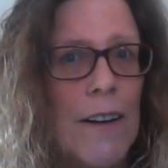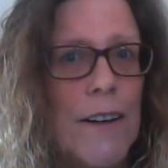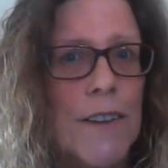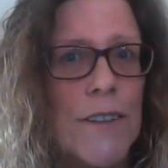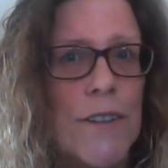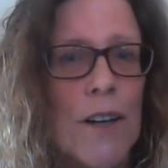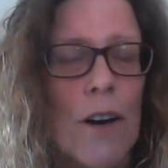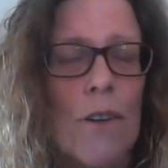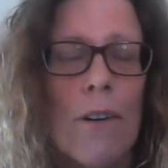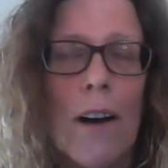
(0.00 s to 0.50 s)

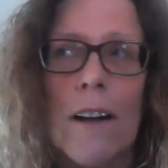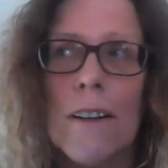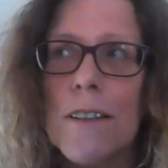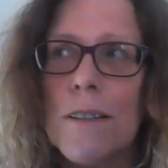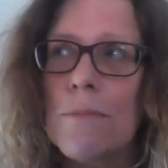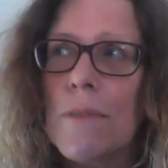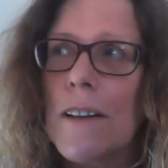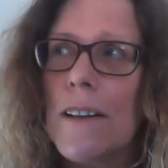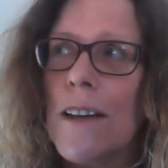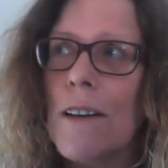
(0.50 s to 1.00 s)
So
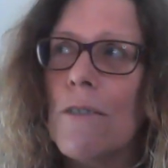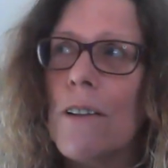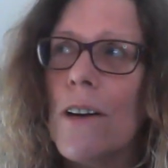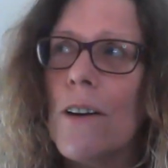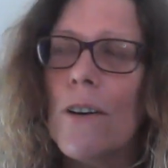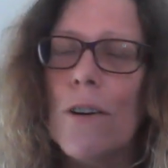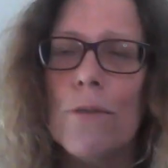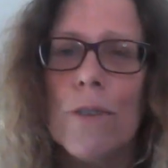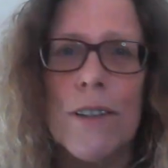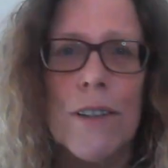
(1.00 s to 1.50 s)
ultimately, we
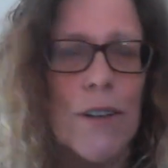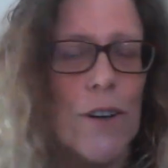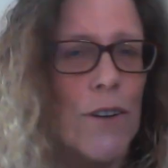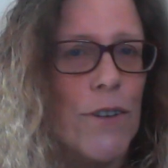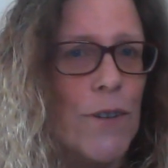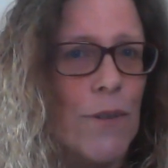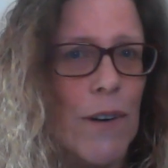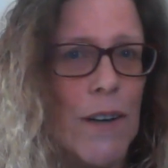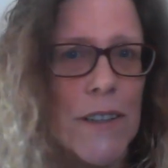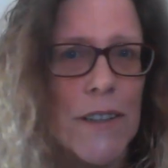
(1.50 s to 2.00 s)
all return
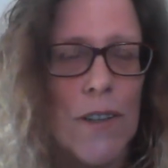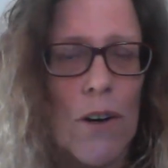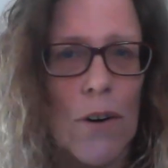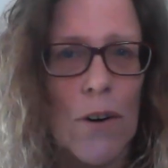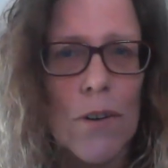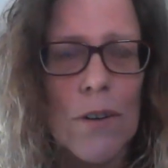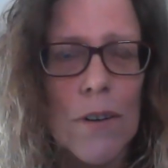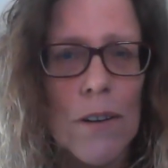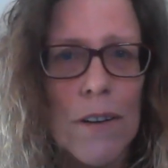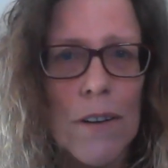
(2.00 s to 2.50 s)
to our
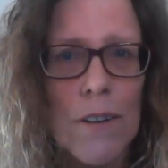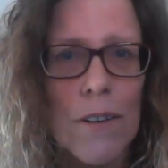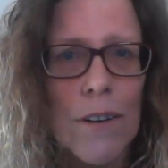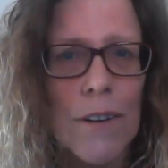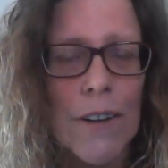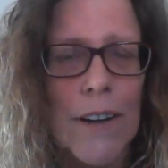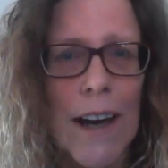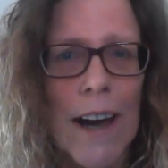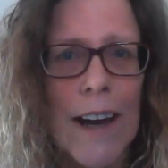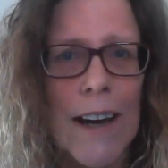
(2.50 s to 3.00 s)
soul,
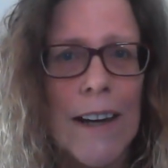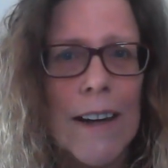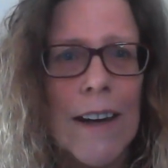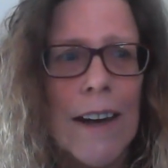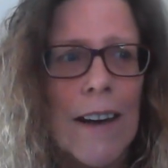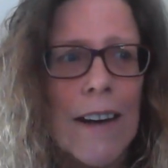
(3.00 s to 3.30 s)
okay?